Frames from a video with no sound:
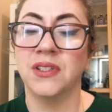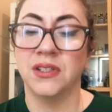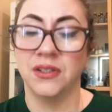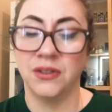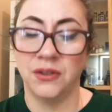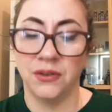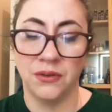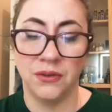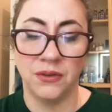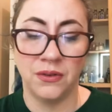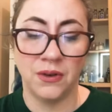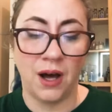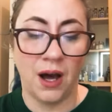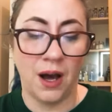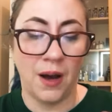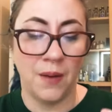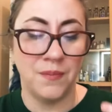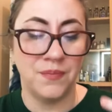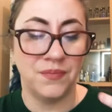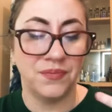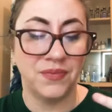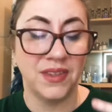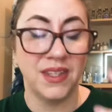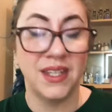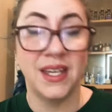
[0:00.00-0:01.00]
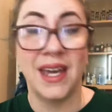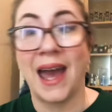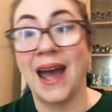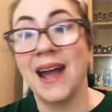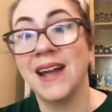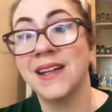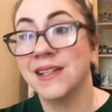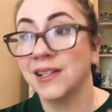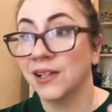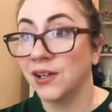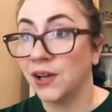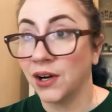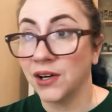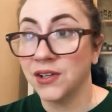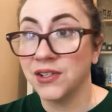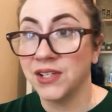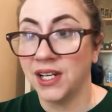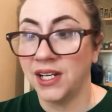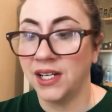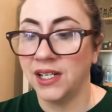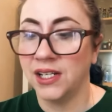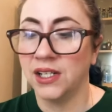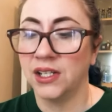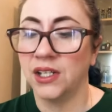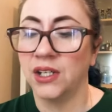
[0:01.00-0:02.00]
to um, get
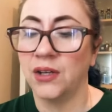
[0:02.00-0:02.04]
Gardenia.